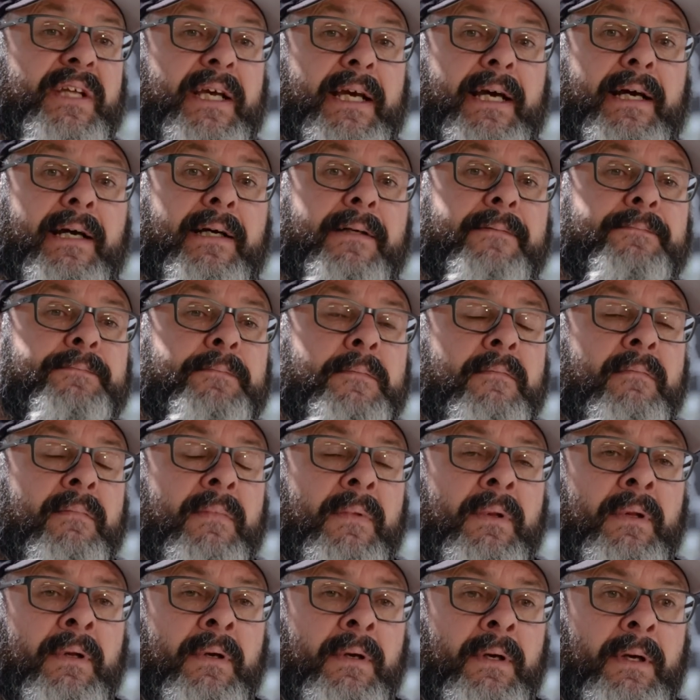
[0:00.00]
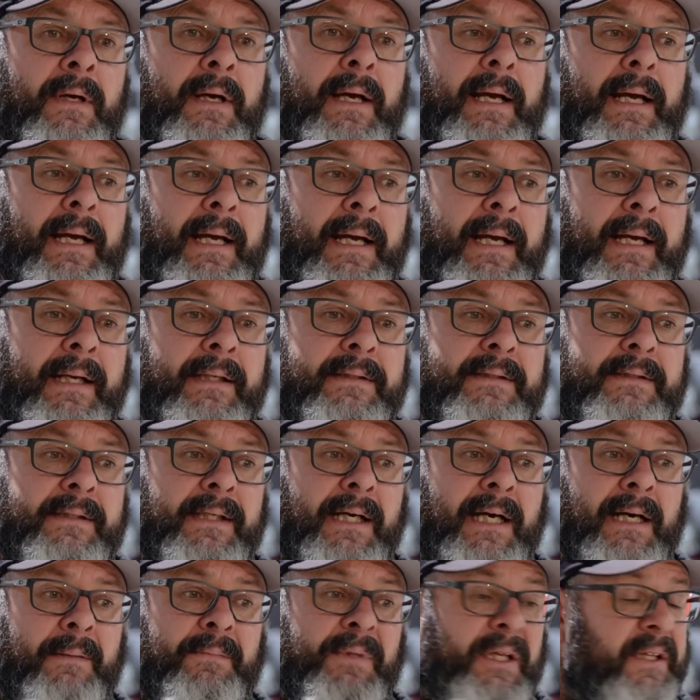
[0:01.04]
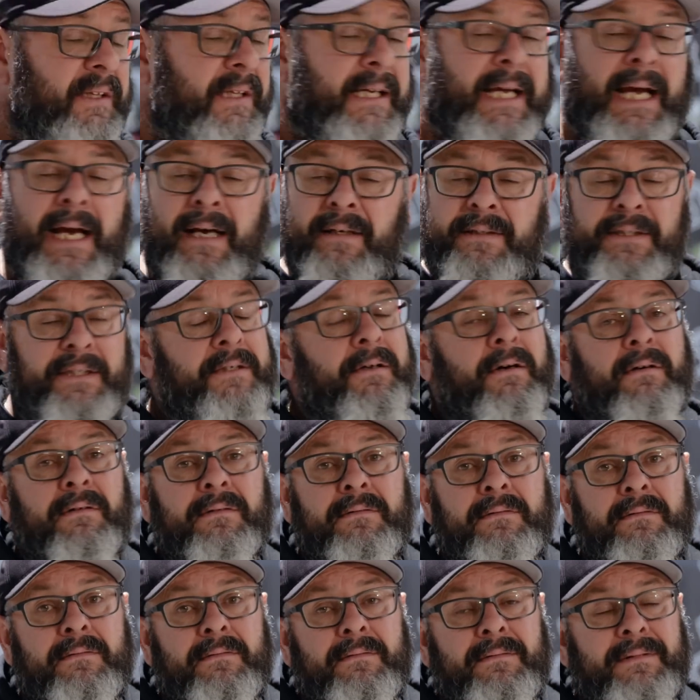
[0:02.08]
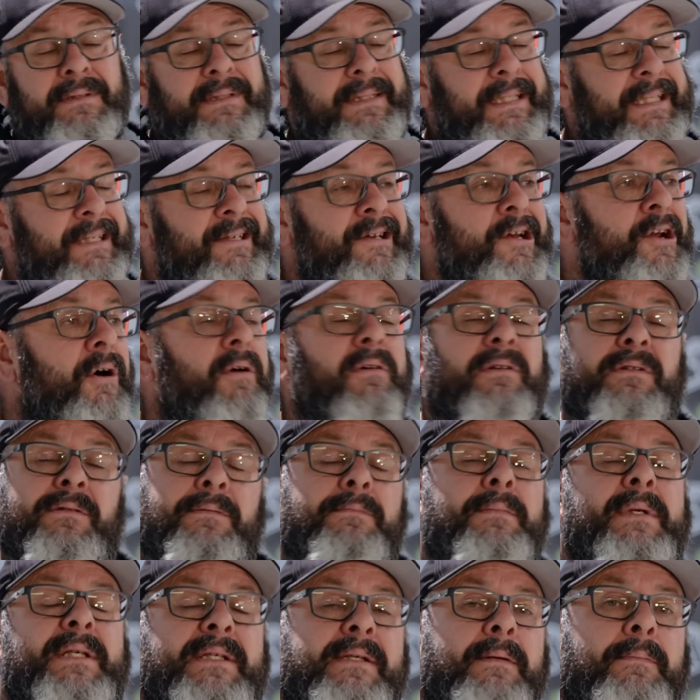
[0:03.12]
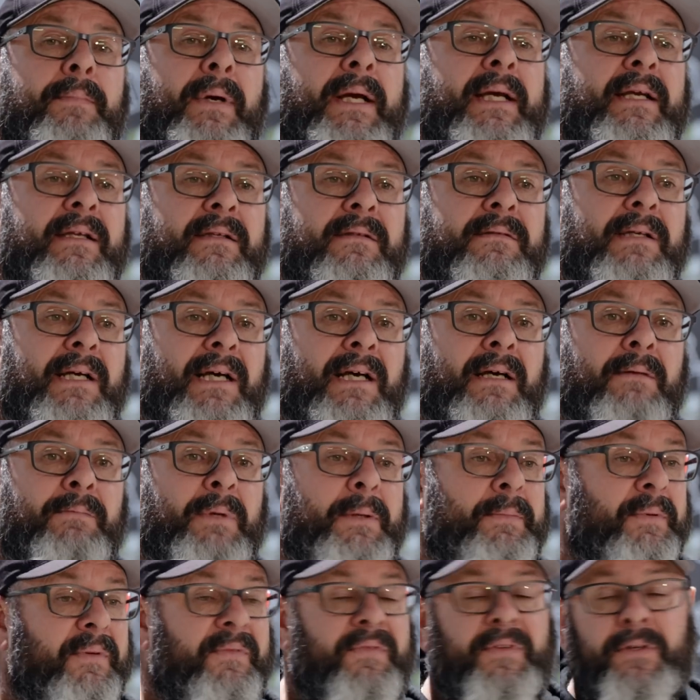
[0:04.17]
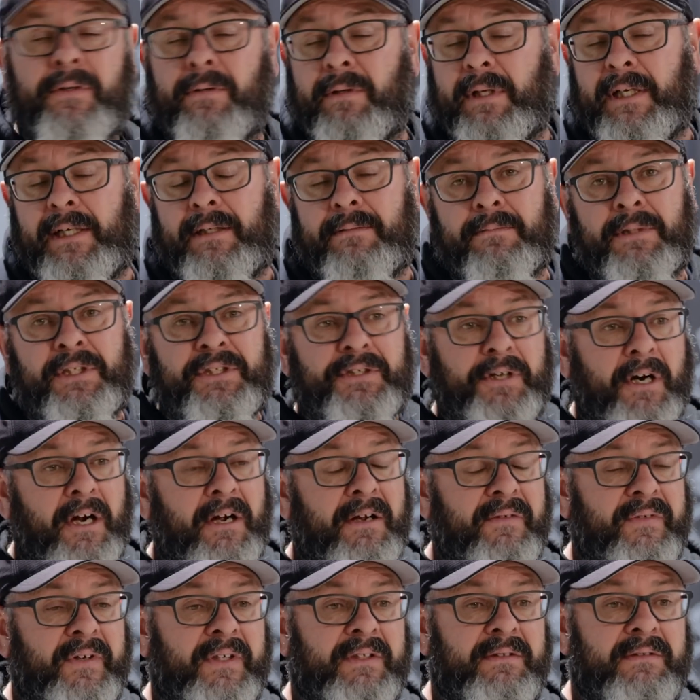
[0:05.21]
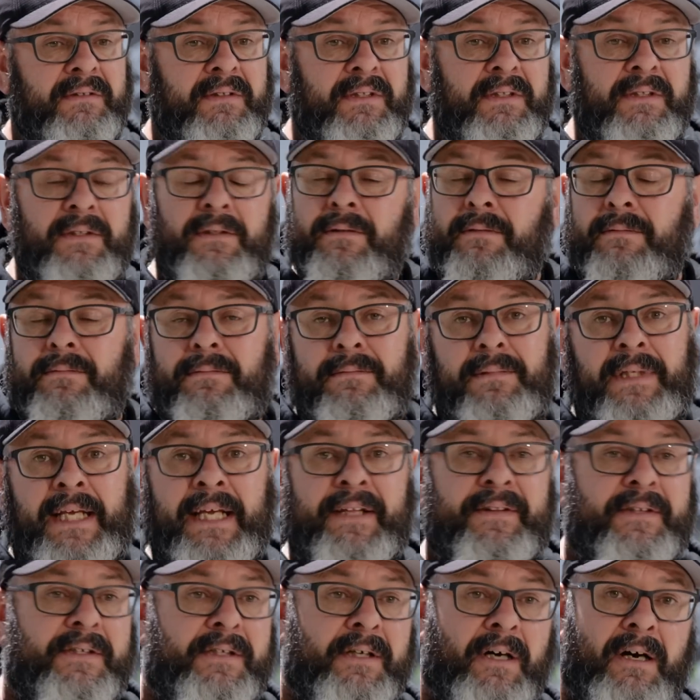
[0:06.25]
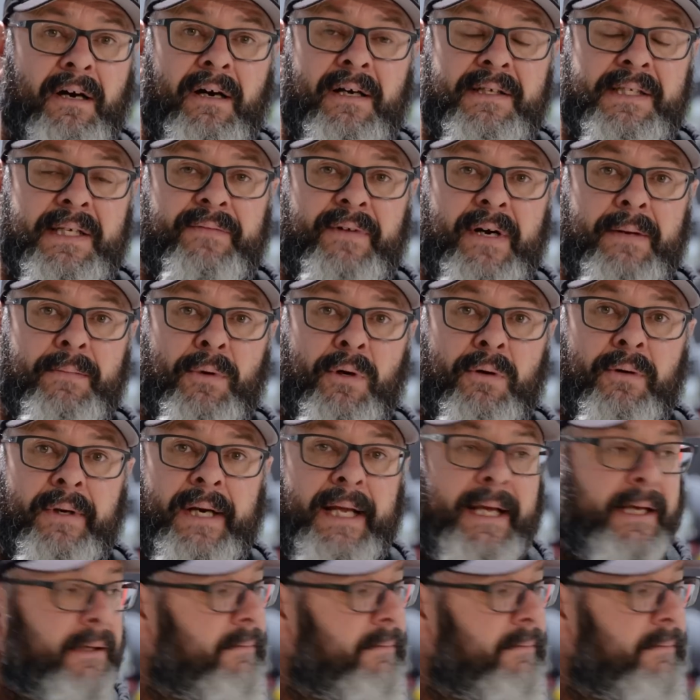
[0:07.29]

the car. And the car did not miss a beat. We put fuel in it, we drove it, kicked the tyres every morning